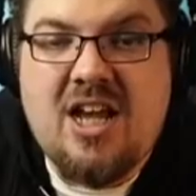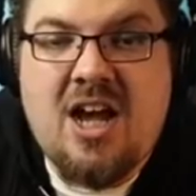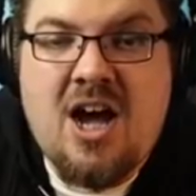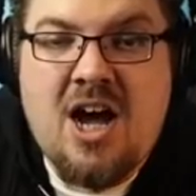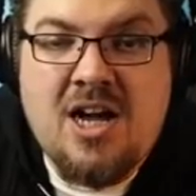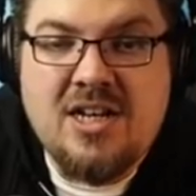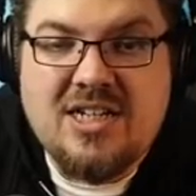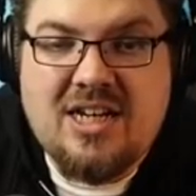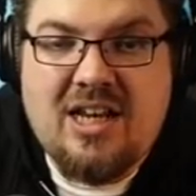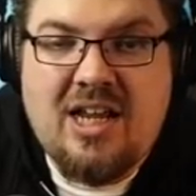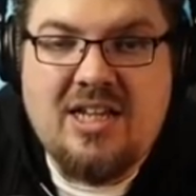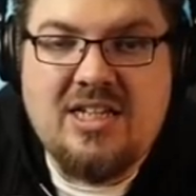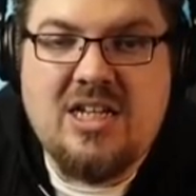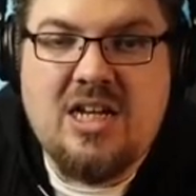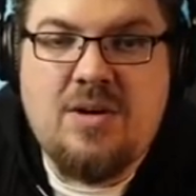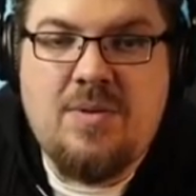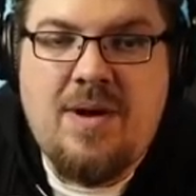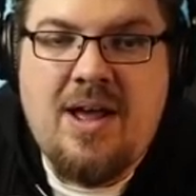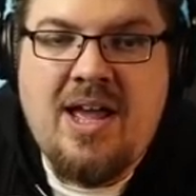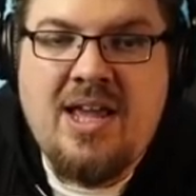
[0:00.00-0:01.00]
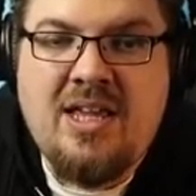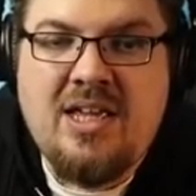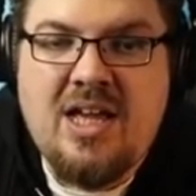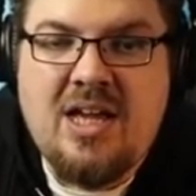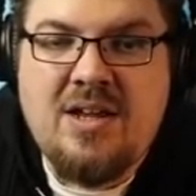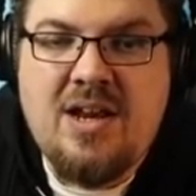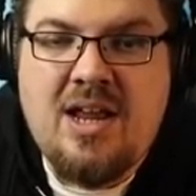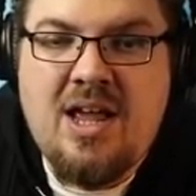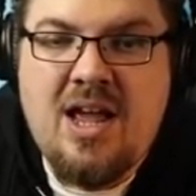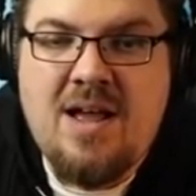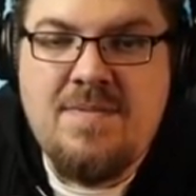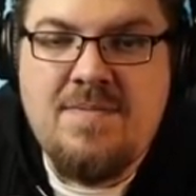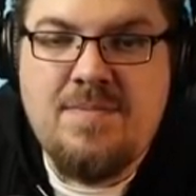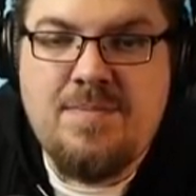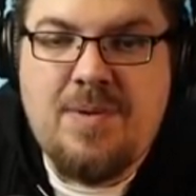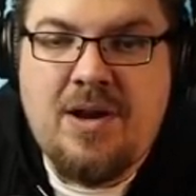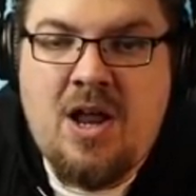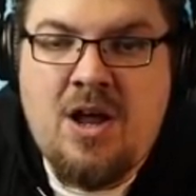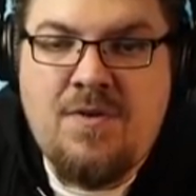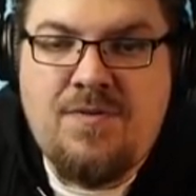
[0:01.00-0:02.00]
Guard clears it away
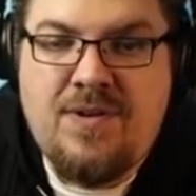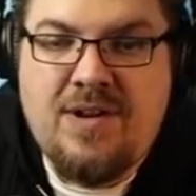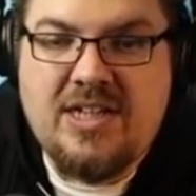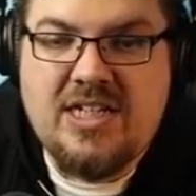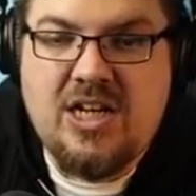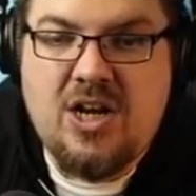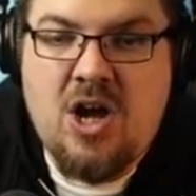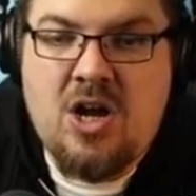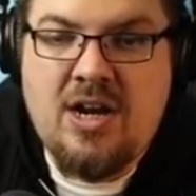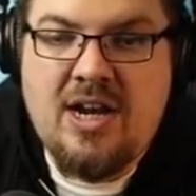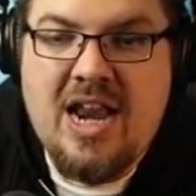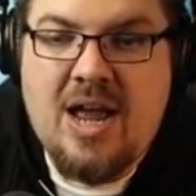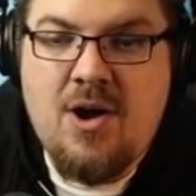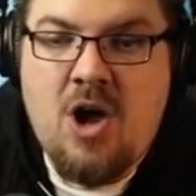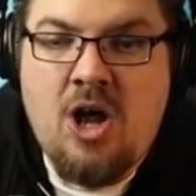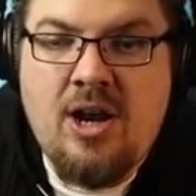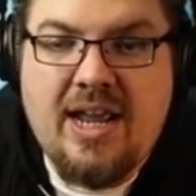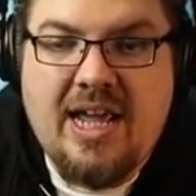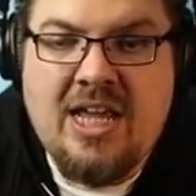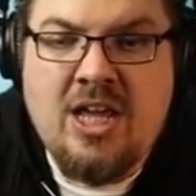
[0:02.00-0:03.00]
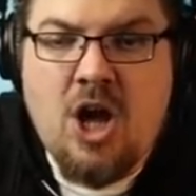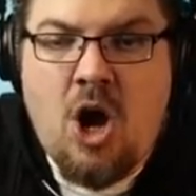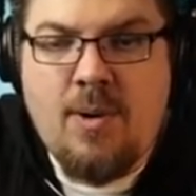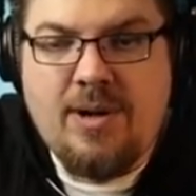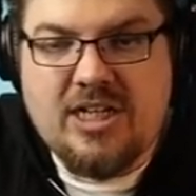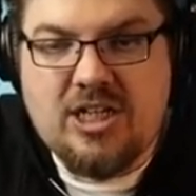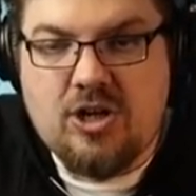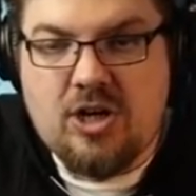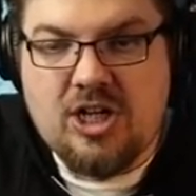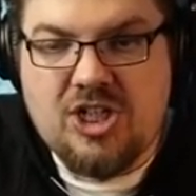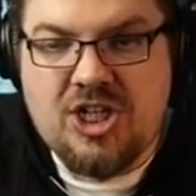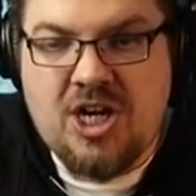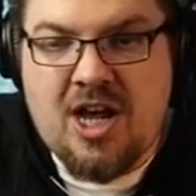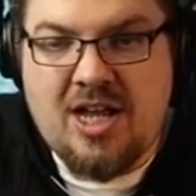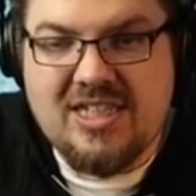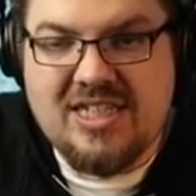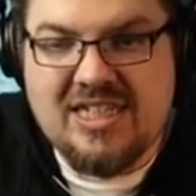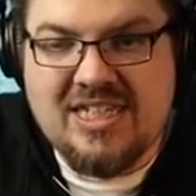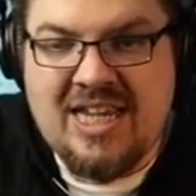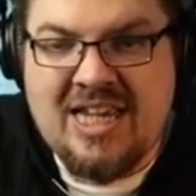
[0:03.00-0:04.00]
and Below flicks it on. And now Ollie, oh, he's got a
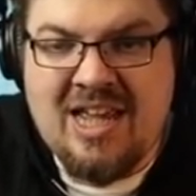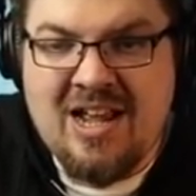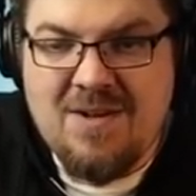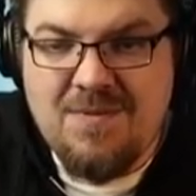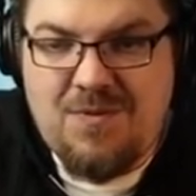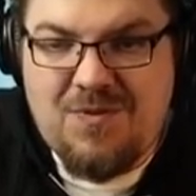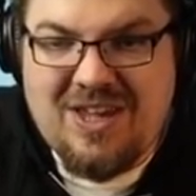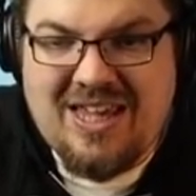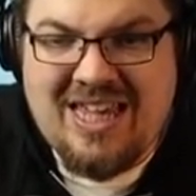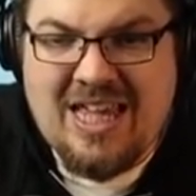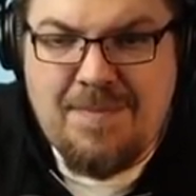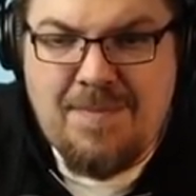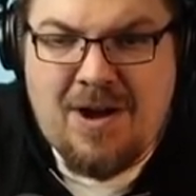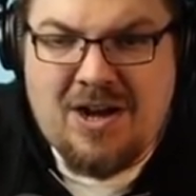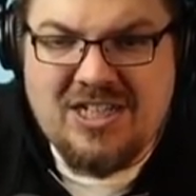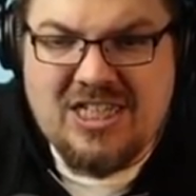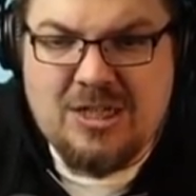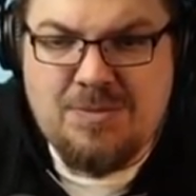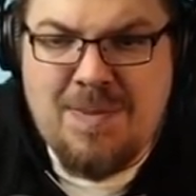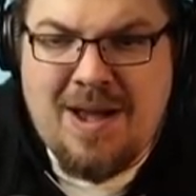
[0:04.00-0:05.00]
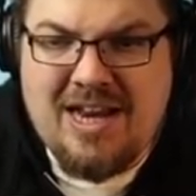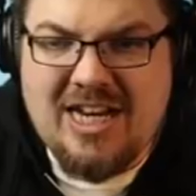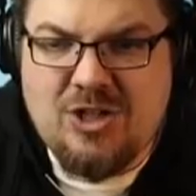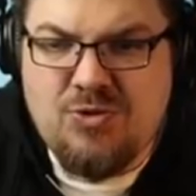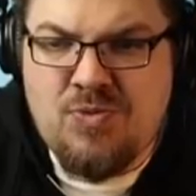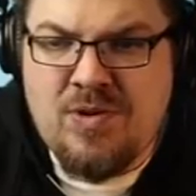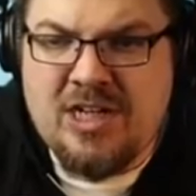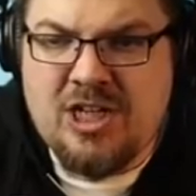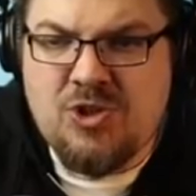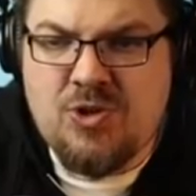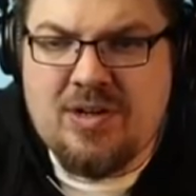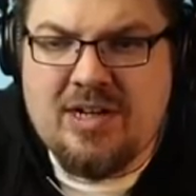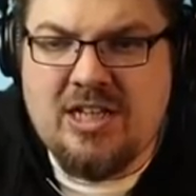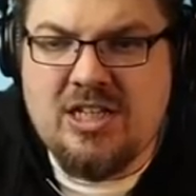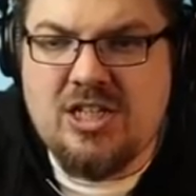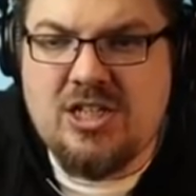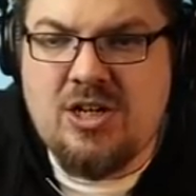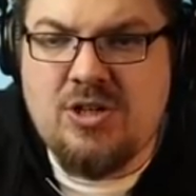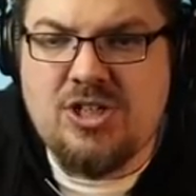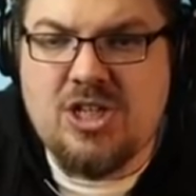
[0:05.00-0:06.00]
chance, has he? If he can get past this man, he's really
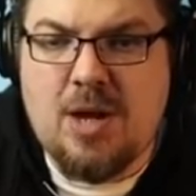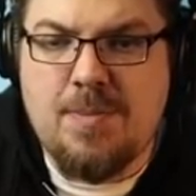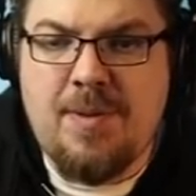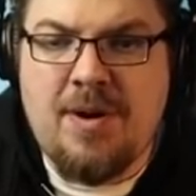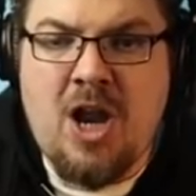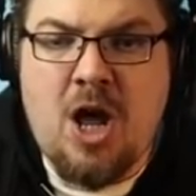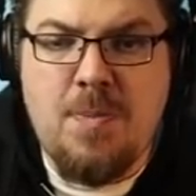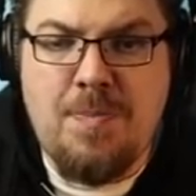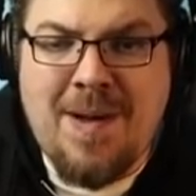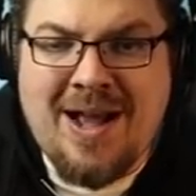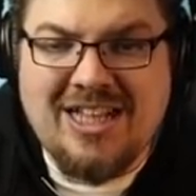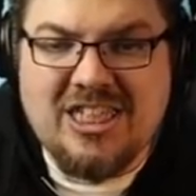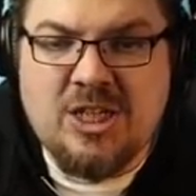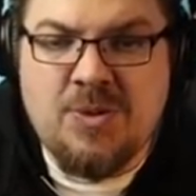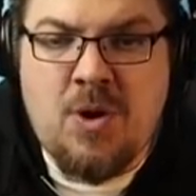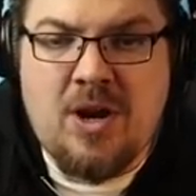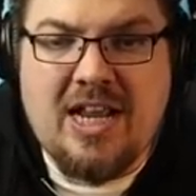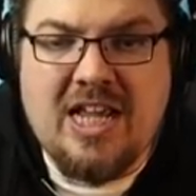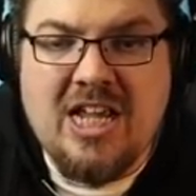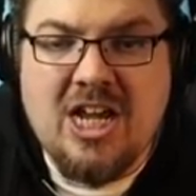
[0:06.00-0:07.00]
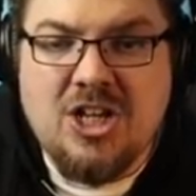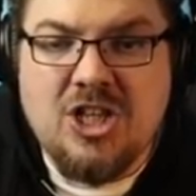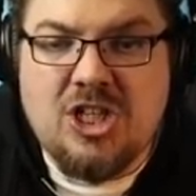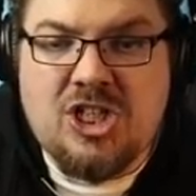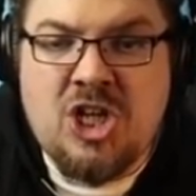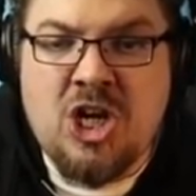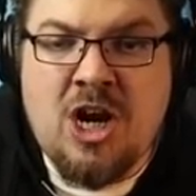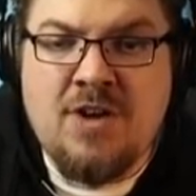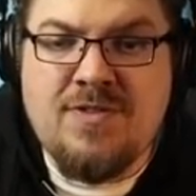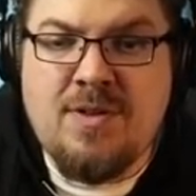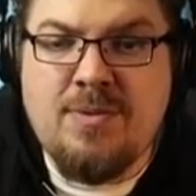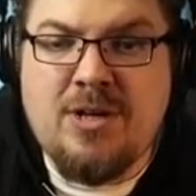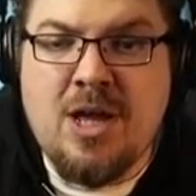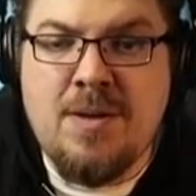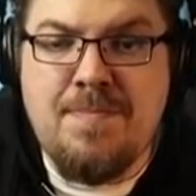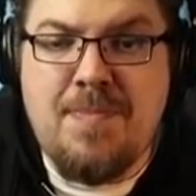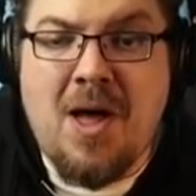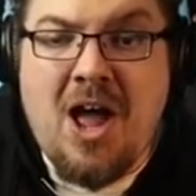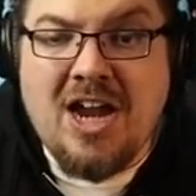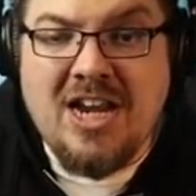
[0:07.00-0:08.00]
struggling to do so. Below, back to Ollie. The two of them
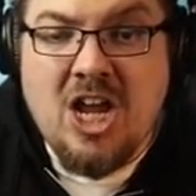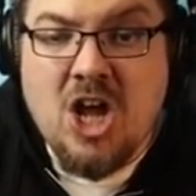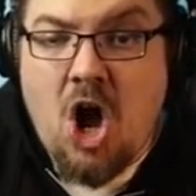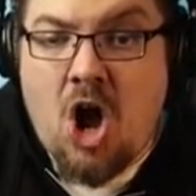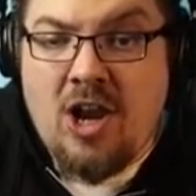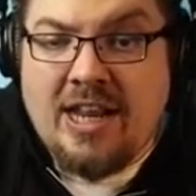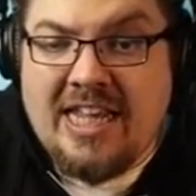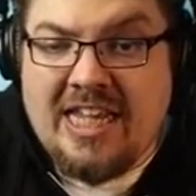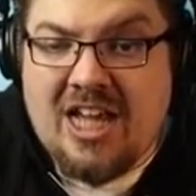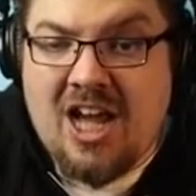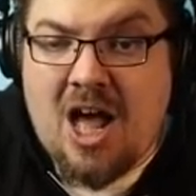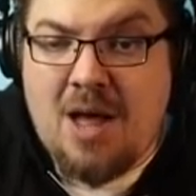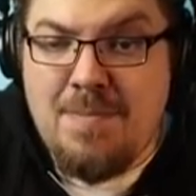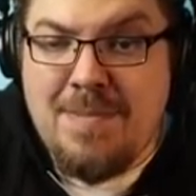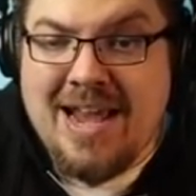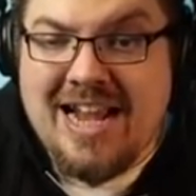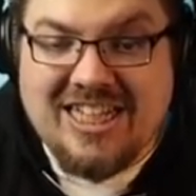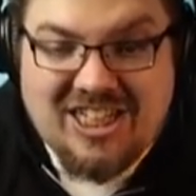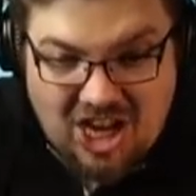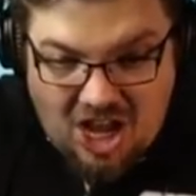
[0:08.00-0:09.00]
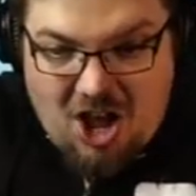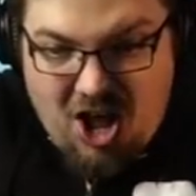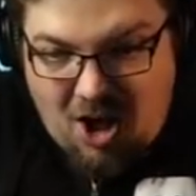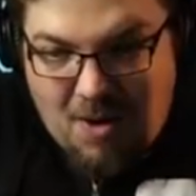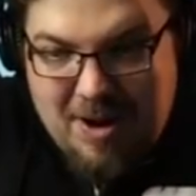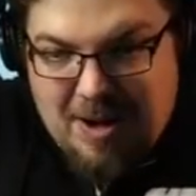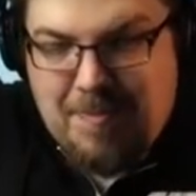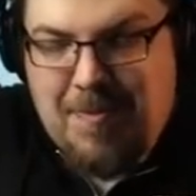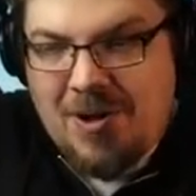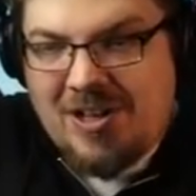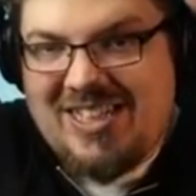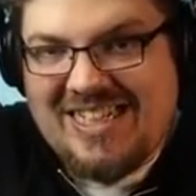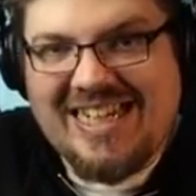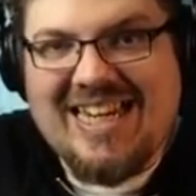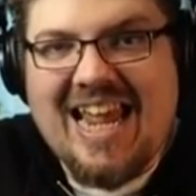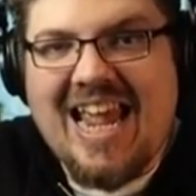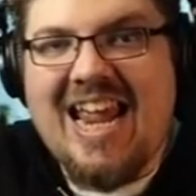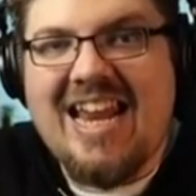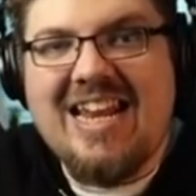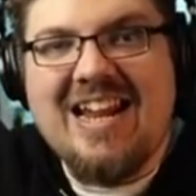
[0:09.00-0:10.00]
combine. Ollie can't miss. Oh, he puts
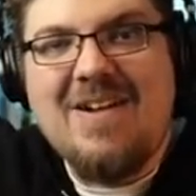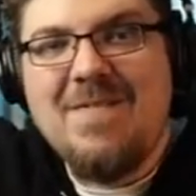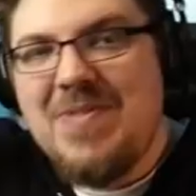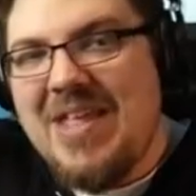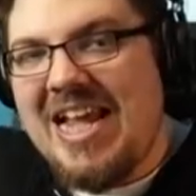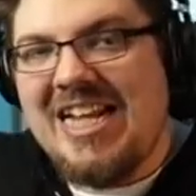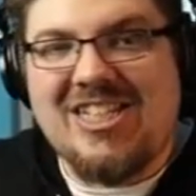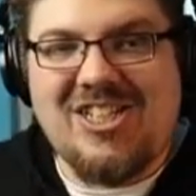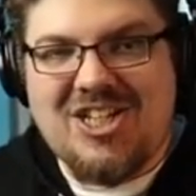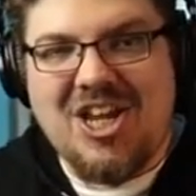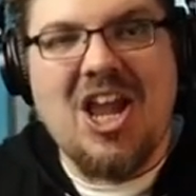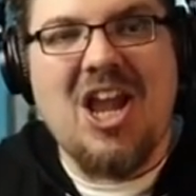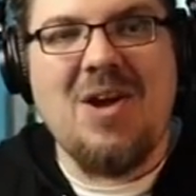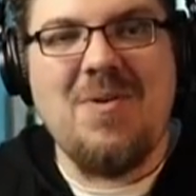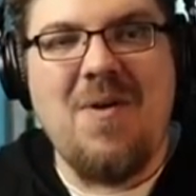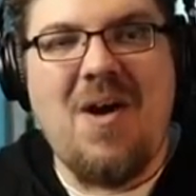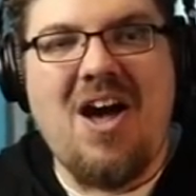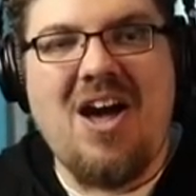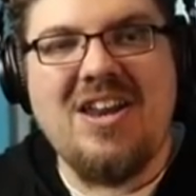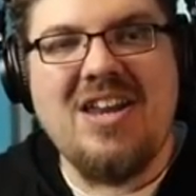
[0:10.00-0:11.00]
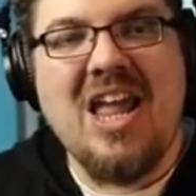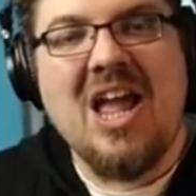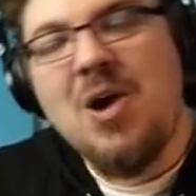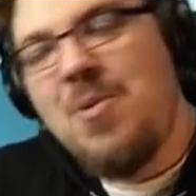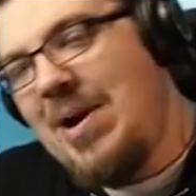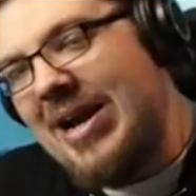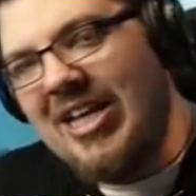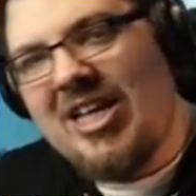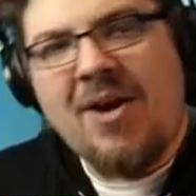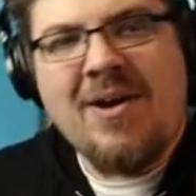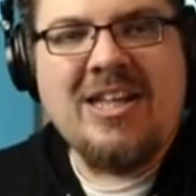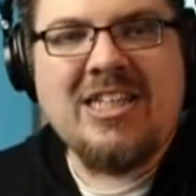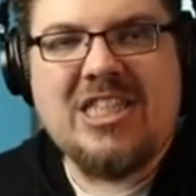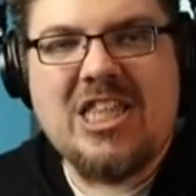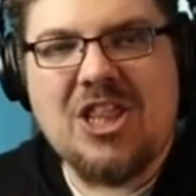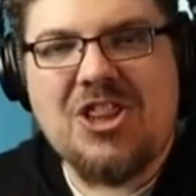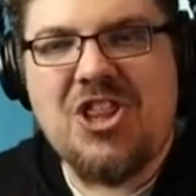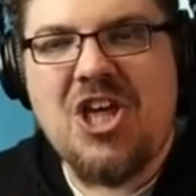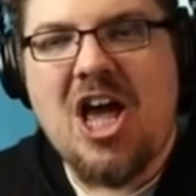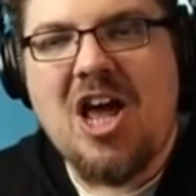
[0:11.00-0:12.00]
it in. It's 2-1. We're going
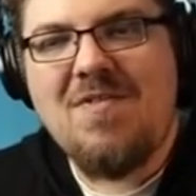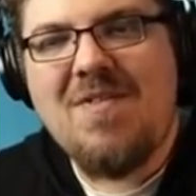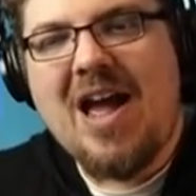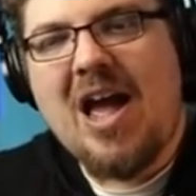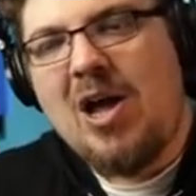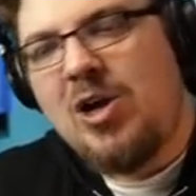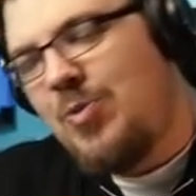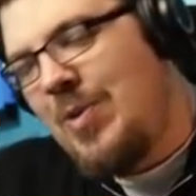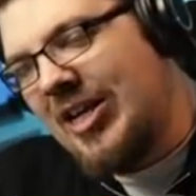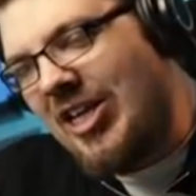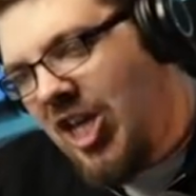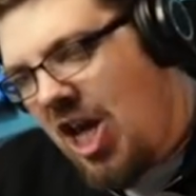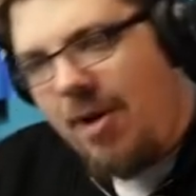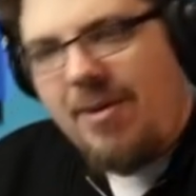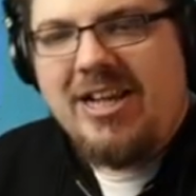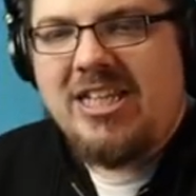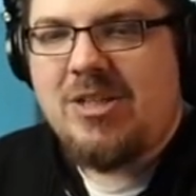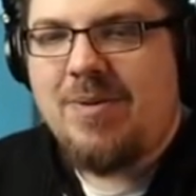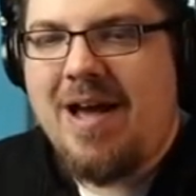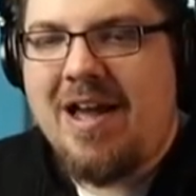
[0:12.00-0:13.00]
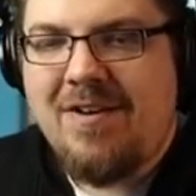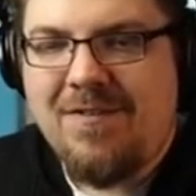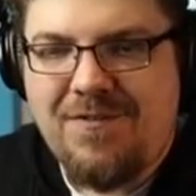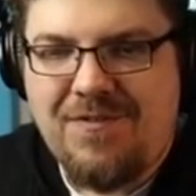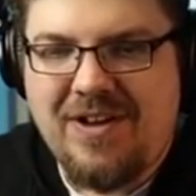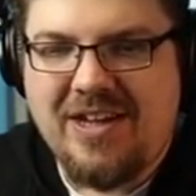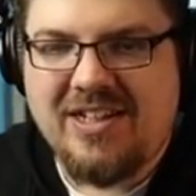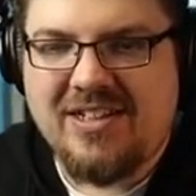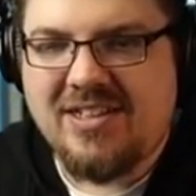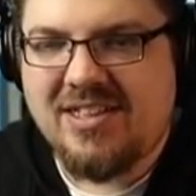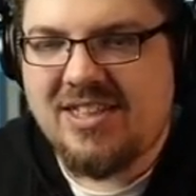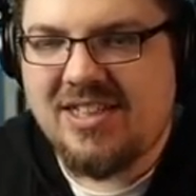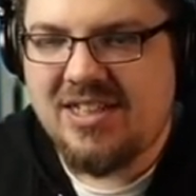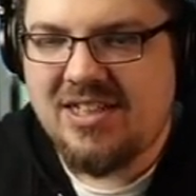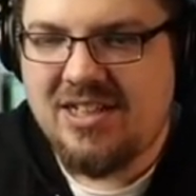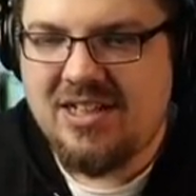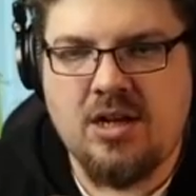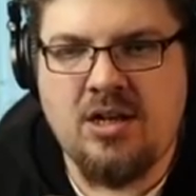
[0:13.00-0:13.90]
to the third round. We're going to Anfield.